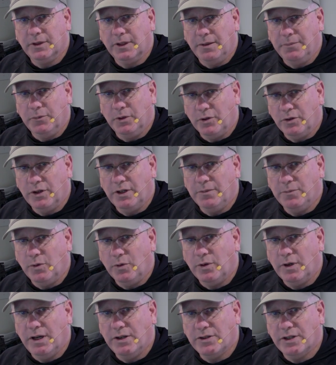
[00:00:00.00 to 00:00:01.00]
learning
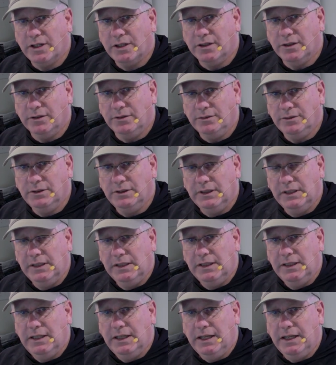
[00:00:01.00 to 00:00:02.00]
more as I go,
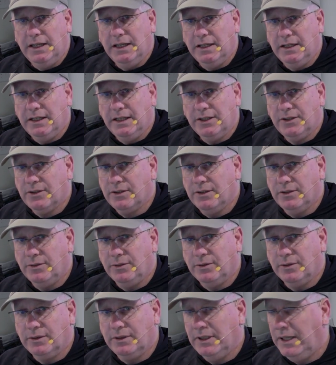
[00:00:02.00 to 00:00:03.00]
and that's the
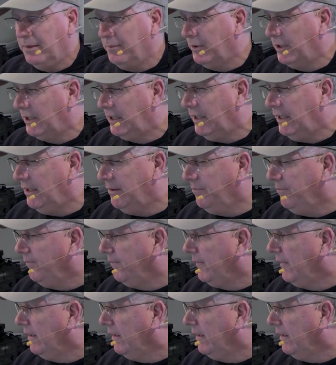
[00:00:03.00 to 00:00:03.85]
whole name of the game.